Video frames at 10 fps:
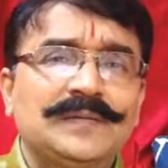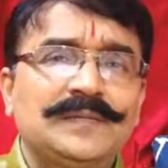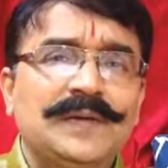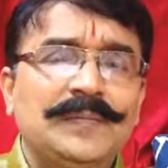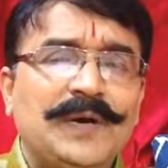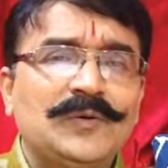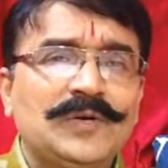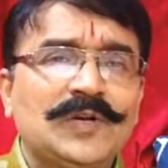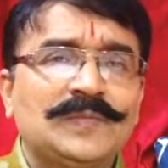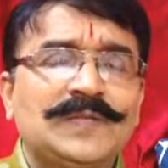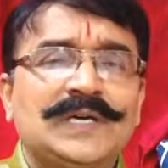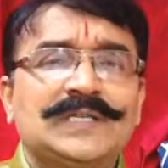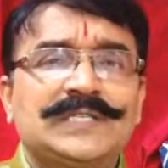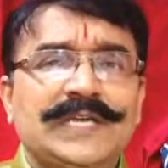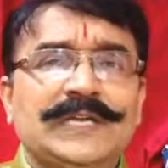amount of the
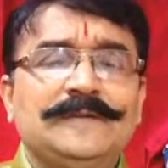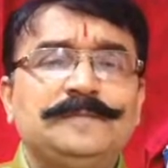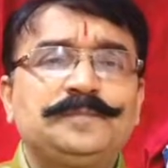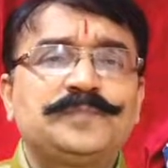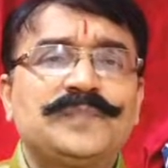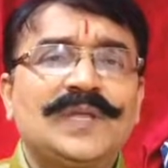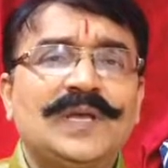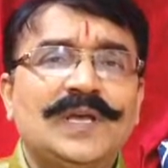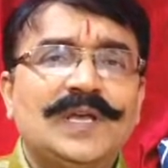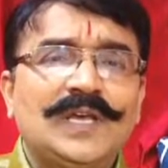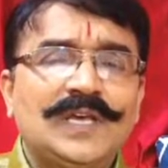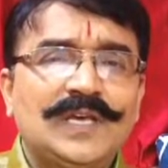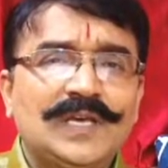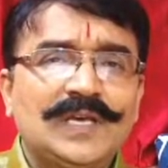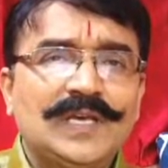sale,
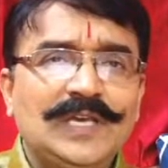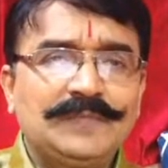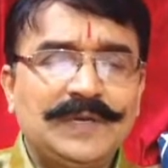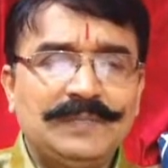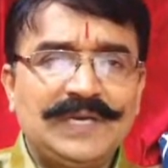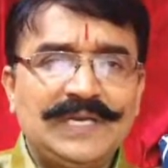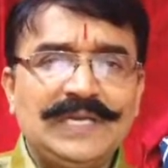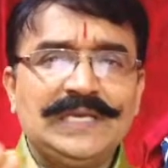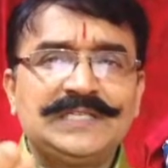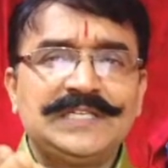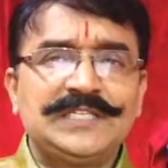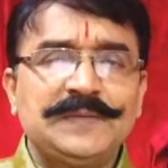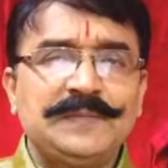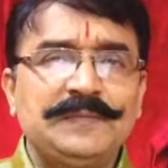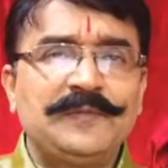if the money is
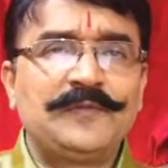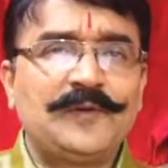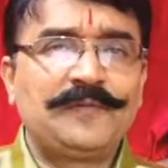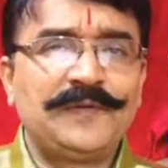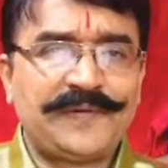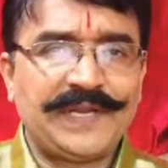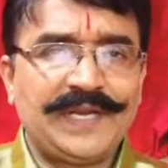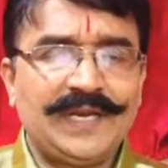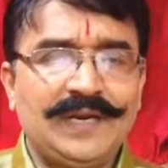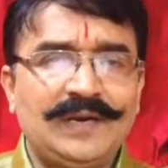received before 15,